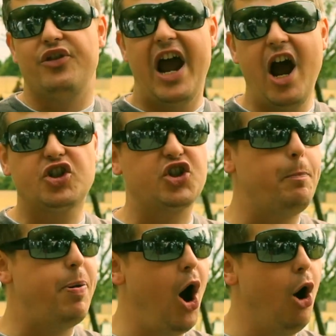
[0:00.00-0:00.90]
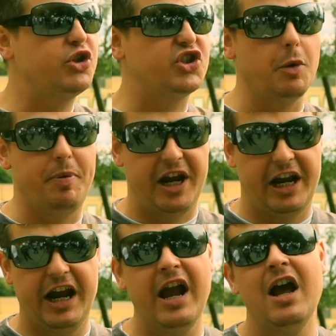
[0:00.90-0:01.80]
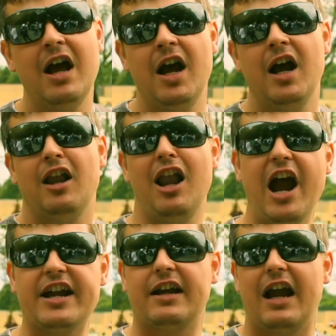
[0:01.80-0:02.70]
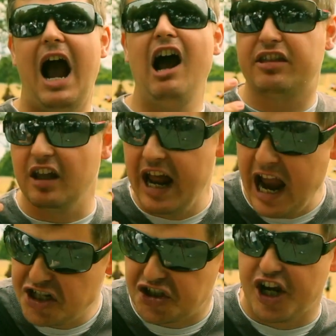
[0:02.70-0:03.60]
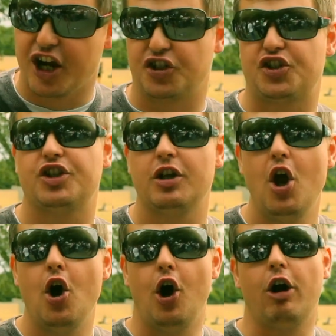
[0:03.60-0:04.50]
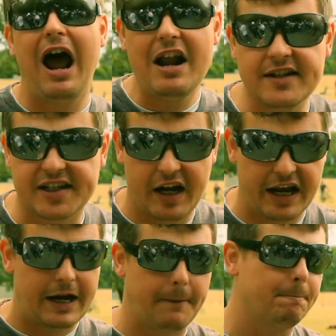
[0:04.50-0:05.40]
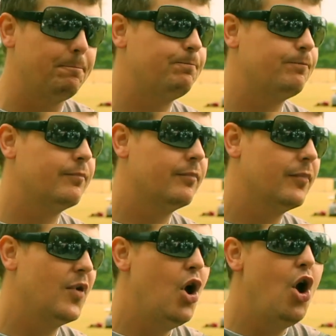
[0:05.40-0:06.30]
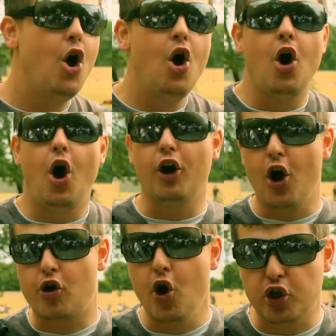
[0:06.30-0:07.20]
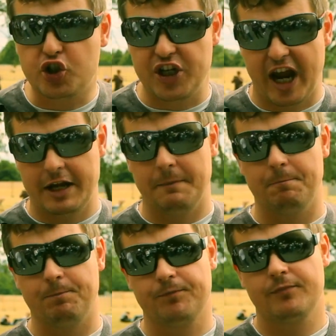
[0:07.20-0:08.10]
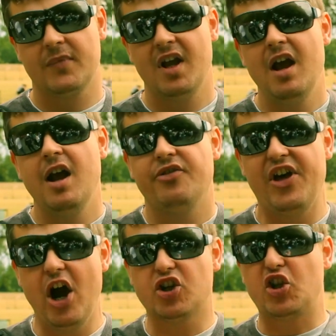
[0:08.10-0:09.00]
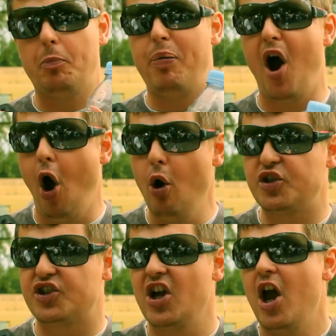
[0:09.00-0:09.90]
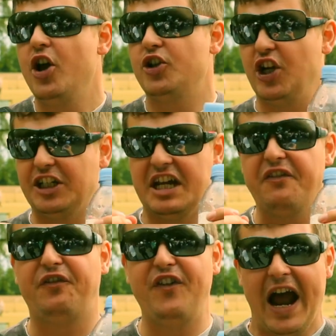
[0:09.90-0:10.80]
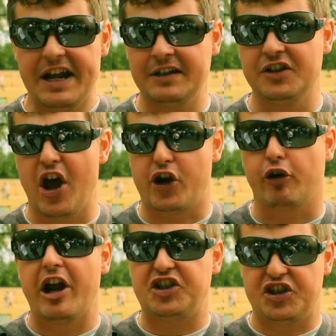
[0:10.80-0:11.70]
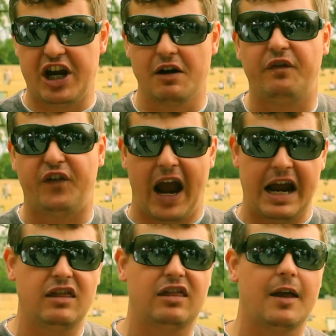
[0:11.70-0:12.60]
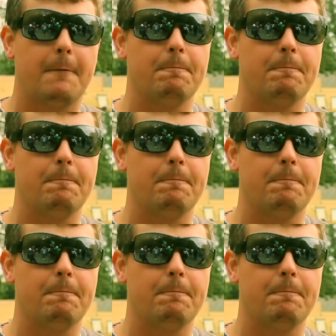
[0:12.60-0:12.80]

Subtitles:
They are supposed to be like Athanasius or Anthony or Augustine. They are supposed to defend the Christian faith,